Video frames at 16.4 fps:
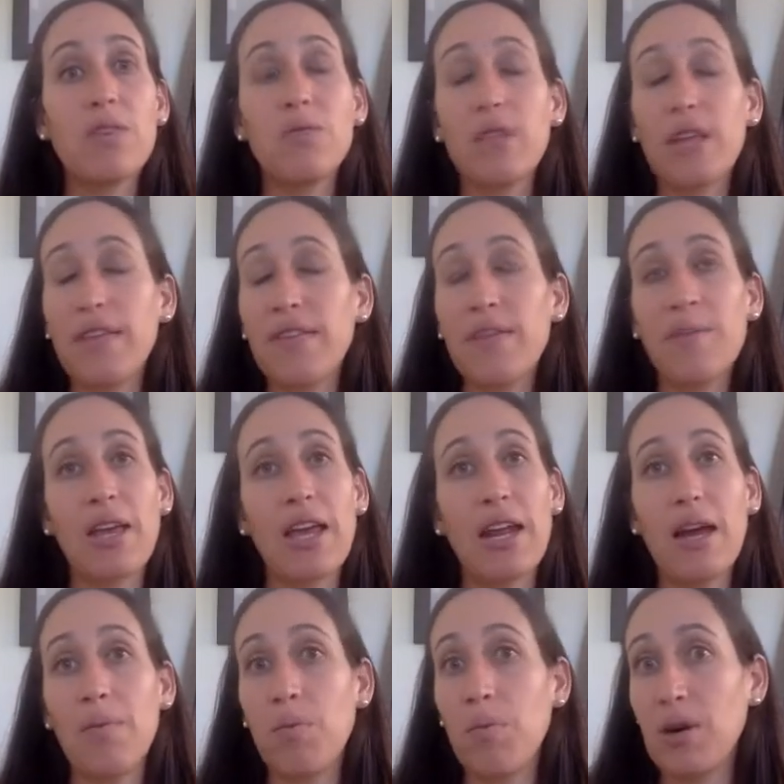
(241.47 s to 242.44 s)
let them
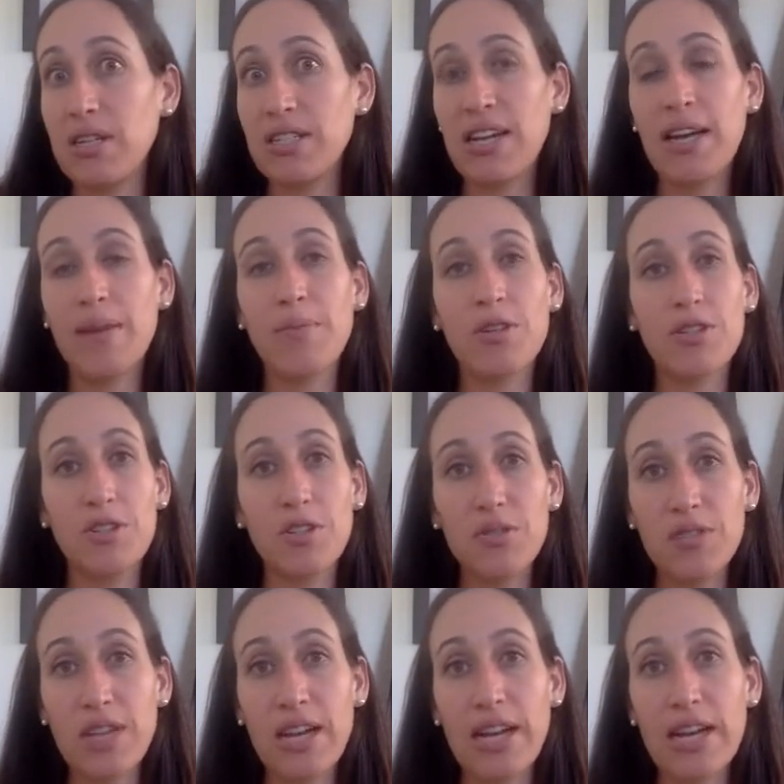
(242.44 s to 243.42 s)
get up 1 time or
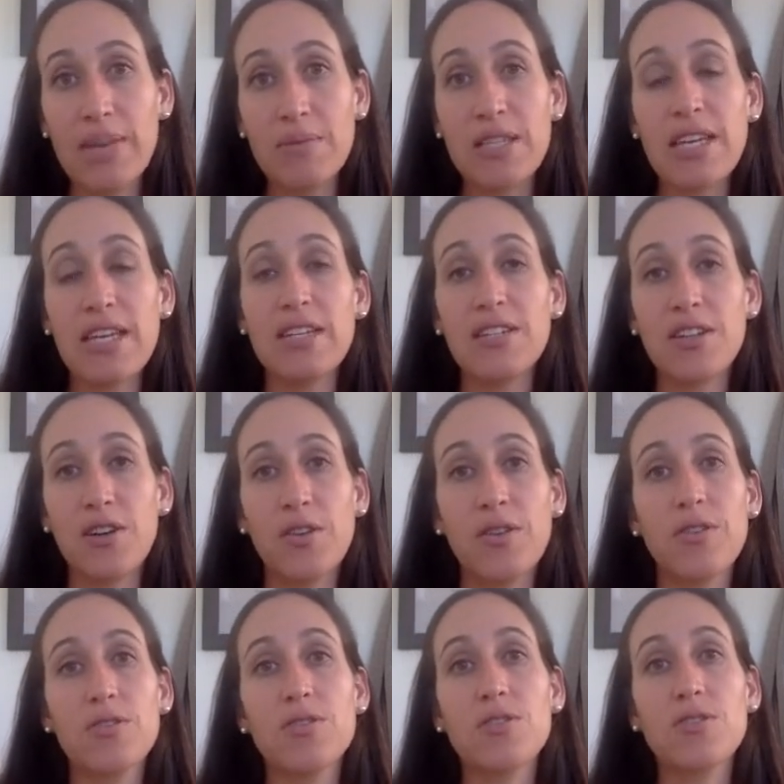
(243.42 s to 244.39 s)
2 times
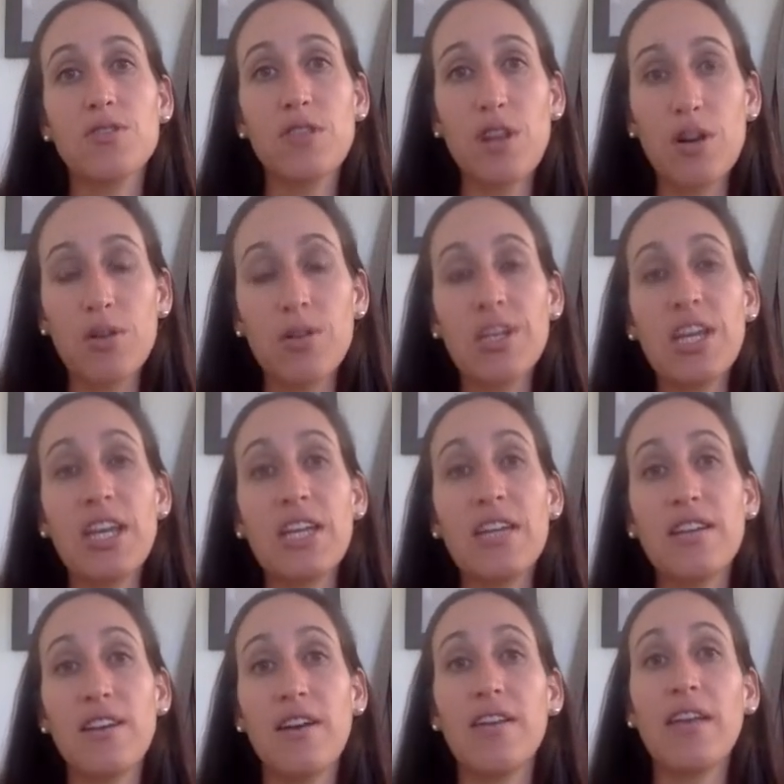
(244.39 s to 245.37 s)
until they're
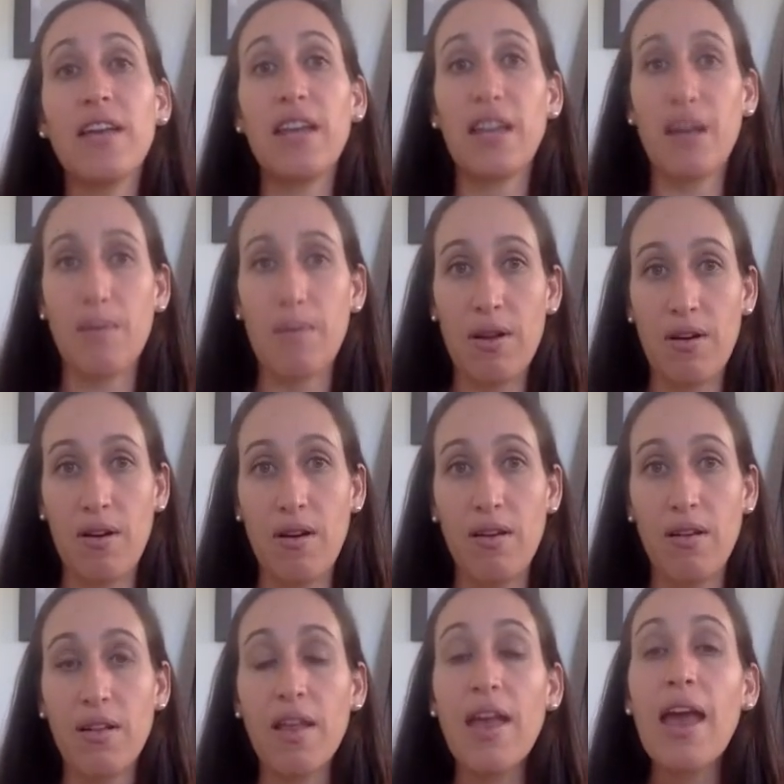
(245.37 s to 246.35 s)
slowly not getting up at
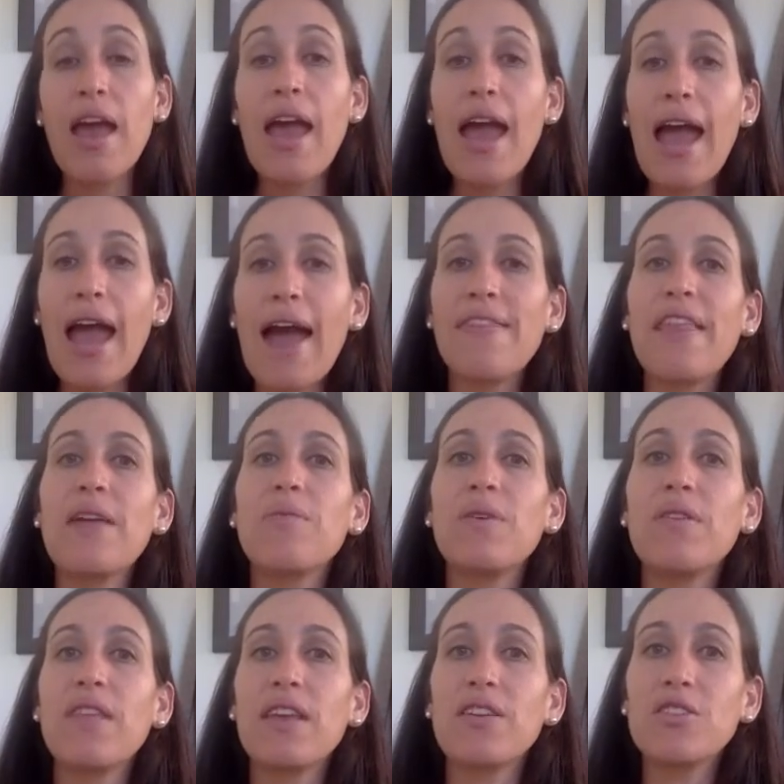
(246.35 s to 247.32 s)
all. And then
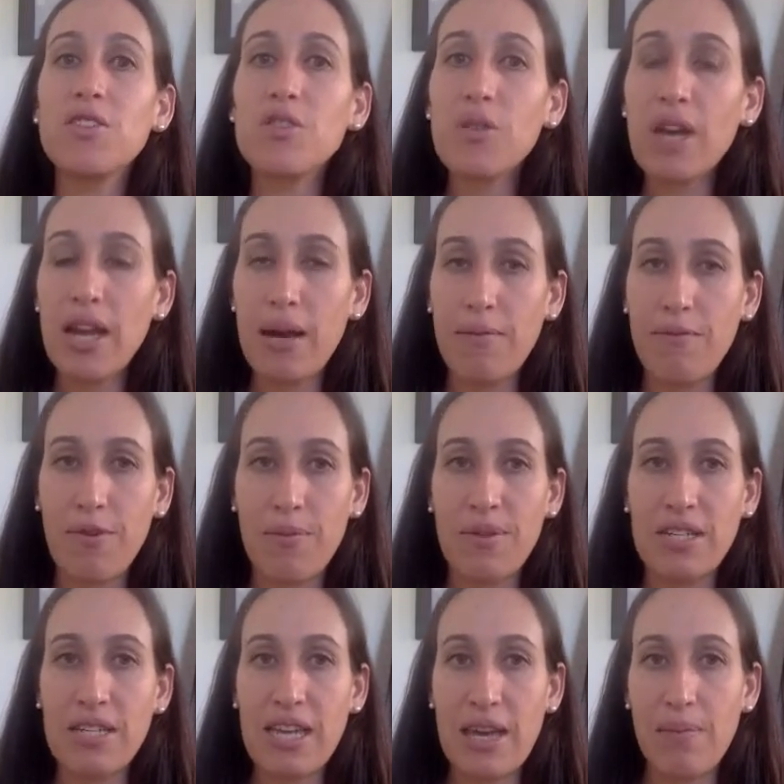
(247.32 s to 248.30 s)
when they do get up
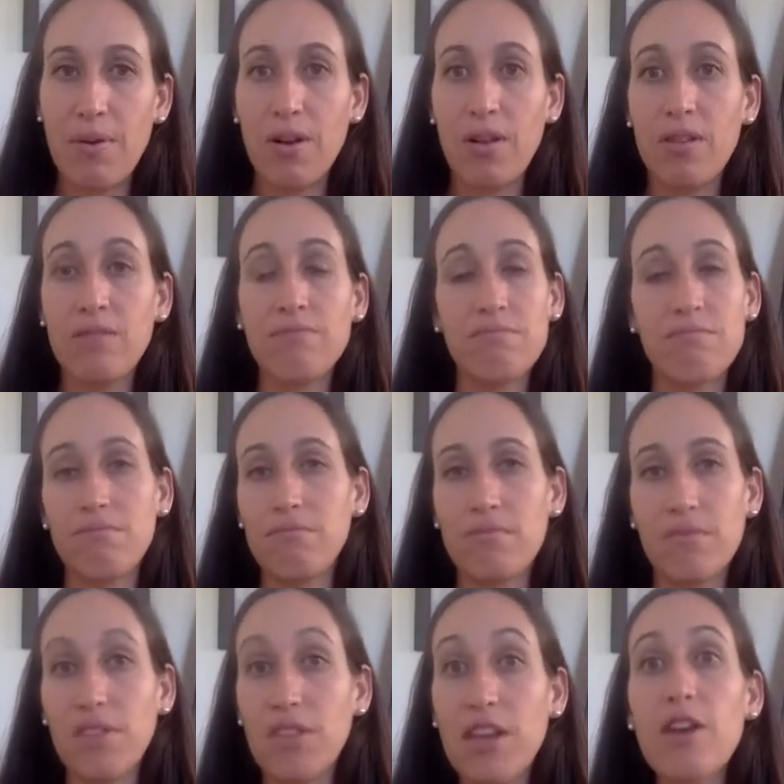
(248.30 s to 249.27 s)
from the table,
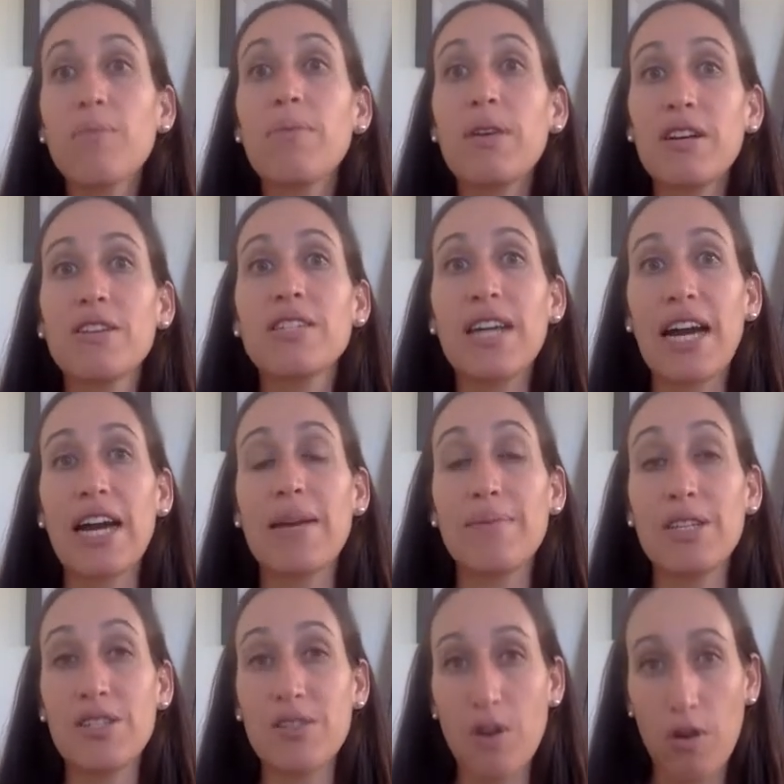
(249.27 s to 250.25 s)
their meal
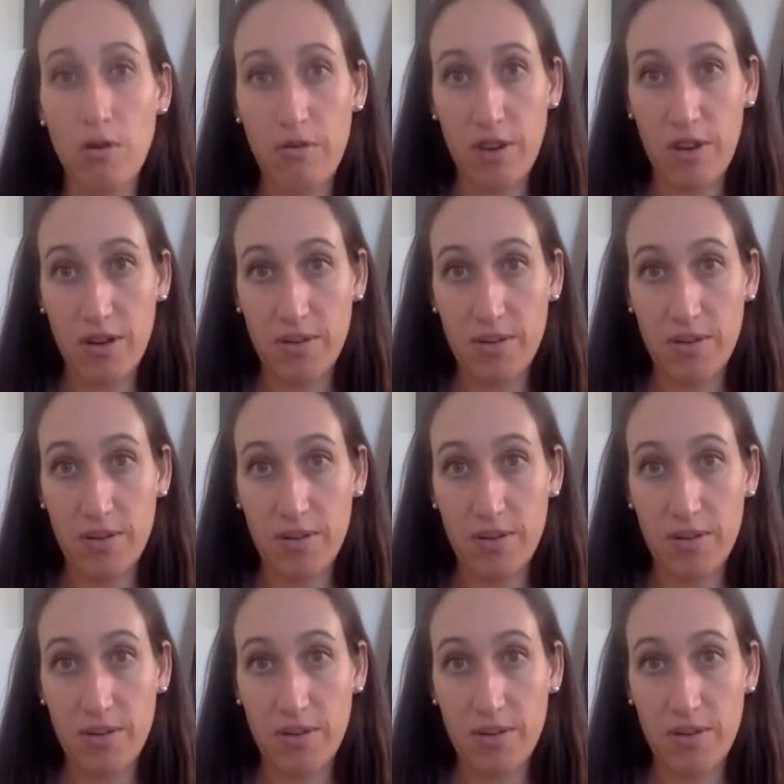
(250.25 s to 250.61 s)
time is over.